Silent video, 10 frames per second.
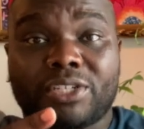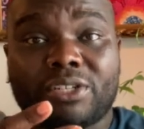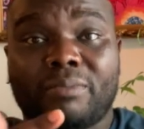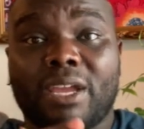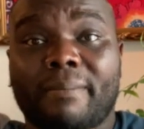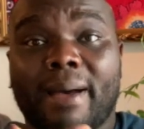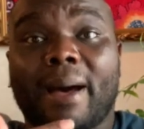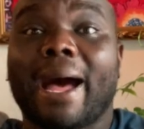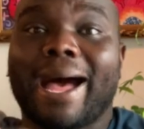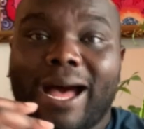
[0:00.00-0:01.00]
It should be
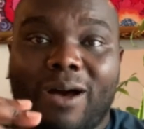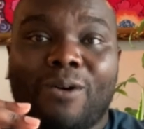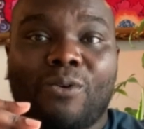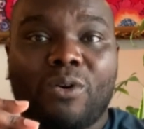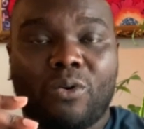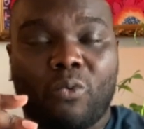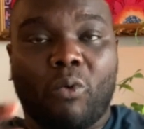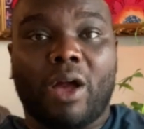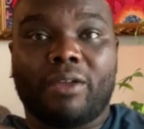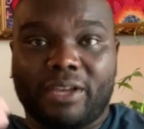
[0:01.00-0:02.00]
about how
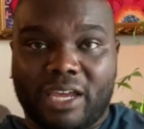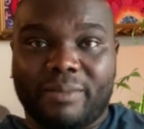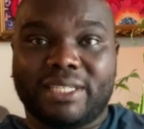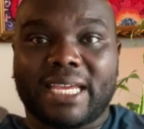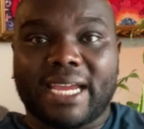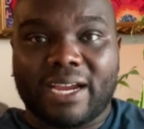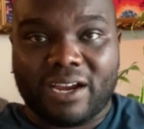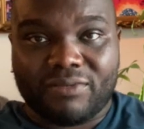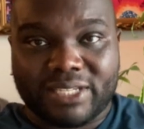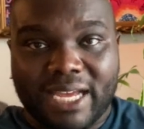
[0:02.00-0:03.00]
well you're gonna be taking care
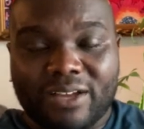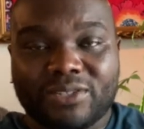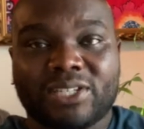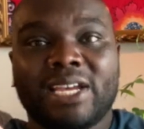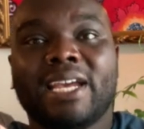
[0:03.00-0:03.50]
of this house,